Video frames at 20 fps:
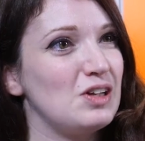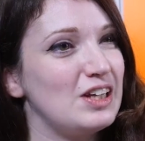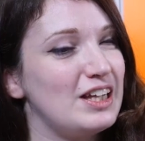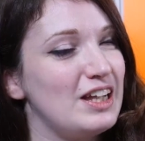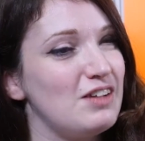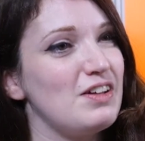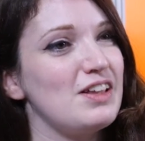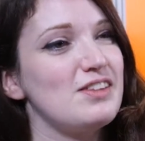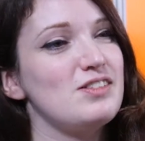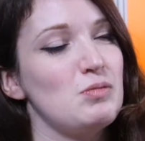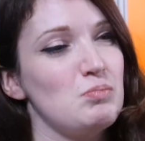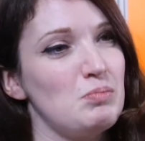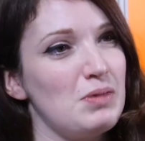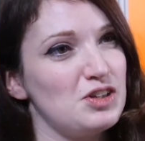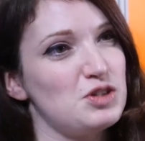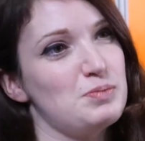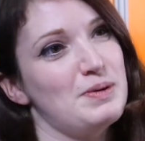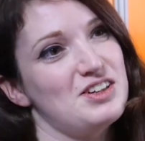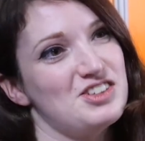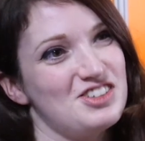give us a
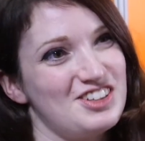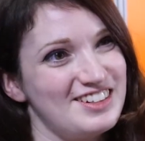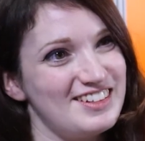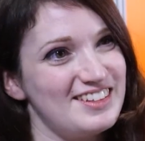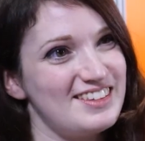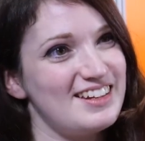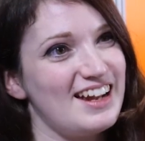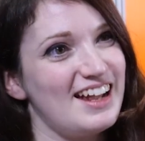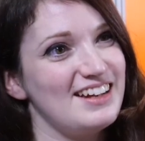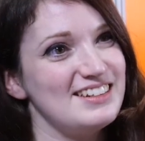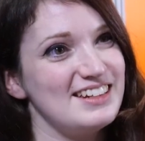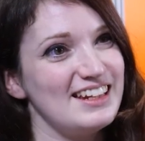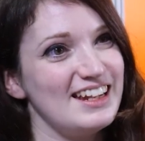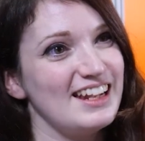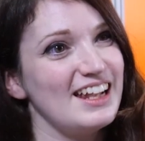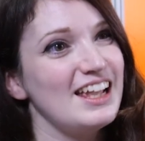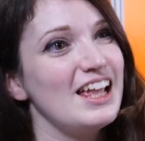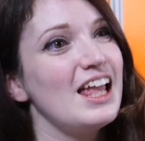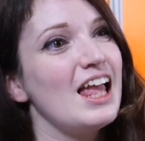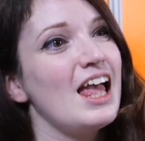much better understanding
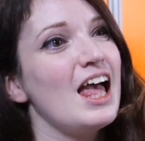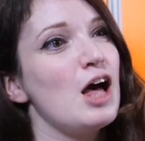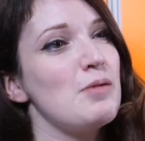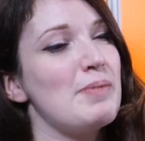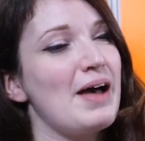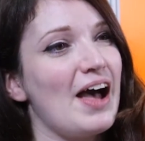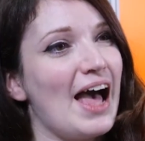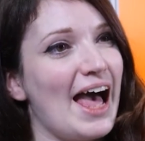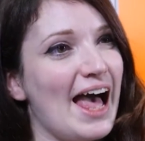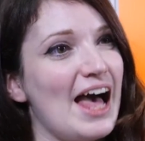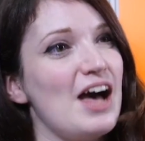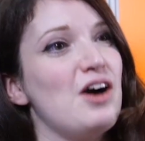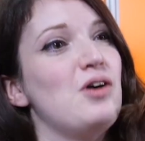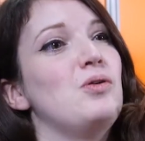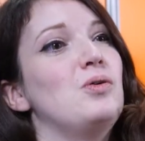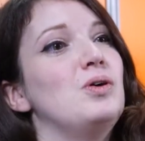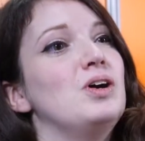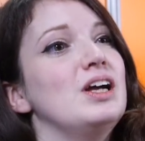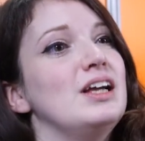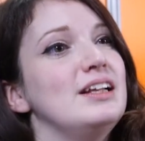about
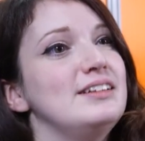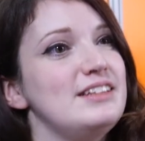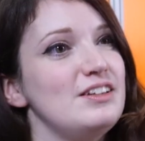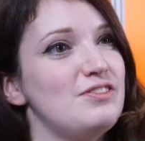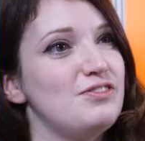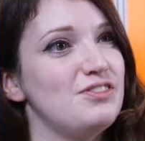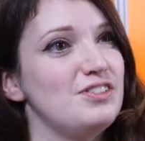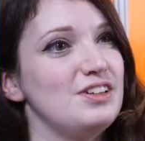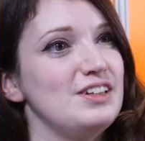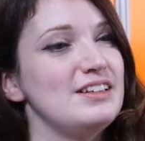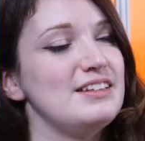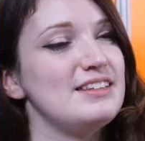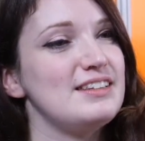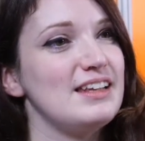how different